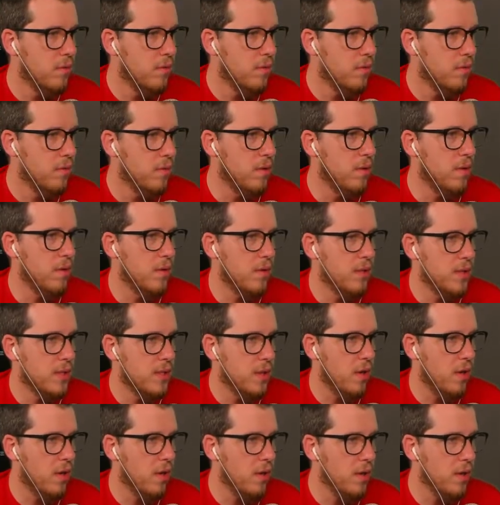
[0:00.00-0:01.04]
Oh, it's
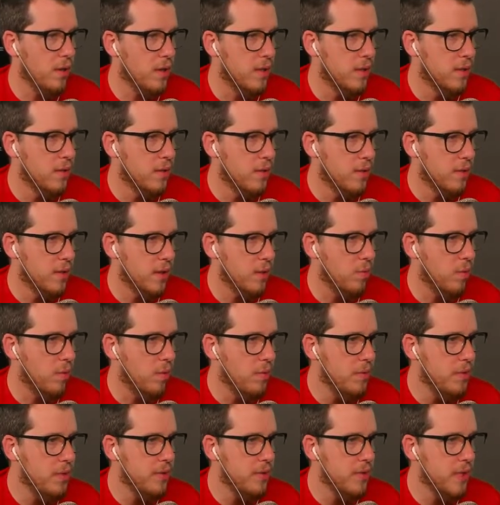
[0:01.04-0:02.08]
hard. Like, what
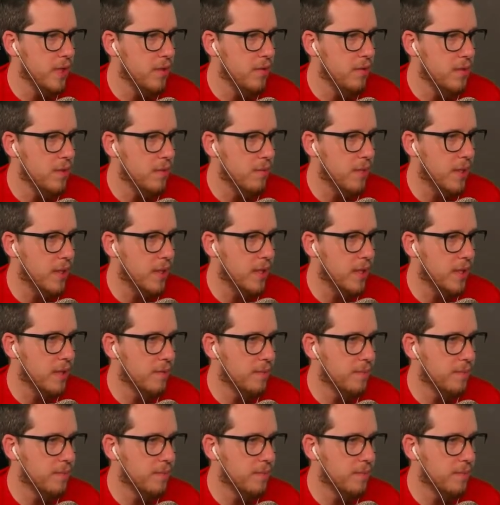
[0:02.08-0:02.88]
would you tell somebody?